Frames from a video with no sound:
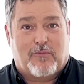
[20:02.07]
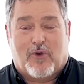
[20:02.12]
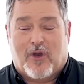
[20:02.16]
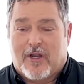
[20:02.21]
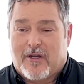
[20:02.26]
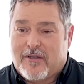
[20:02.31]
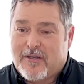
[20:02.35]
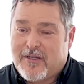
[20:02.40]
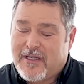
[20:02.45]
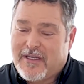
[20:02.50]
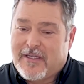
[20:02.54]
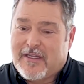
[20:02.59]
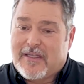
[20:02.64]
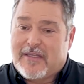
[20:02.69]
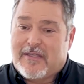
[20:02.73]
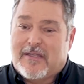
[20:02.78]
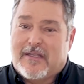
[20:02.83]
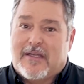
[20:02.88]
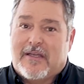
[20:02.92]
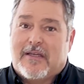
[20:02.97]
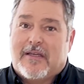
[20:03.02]
water. And
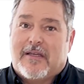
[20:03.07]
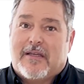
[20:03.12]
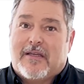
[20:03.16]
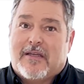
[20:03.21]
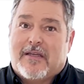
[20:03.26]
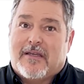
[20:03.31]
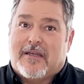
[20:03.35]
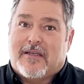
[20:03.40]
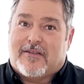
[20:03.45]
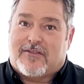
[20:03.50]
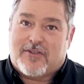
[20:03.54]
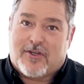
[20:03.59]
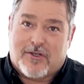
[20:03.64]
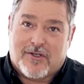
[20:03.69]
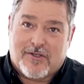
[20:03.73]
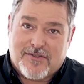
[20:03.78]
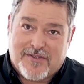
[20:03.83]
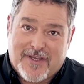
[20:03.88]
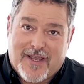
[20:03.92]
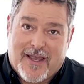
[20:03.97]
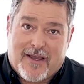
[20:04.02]
then it
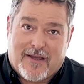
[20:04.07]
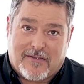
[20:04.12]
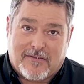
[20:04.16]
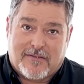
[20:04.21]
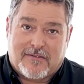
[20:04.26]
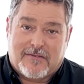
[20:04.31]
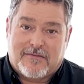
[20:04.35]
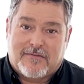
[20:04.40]
turns out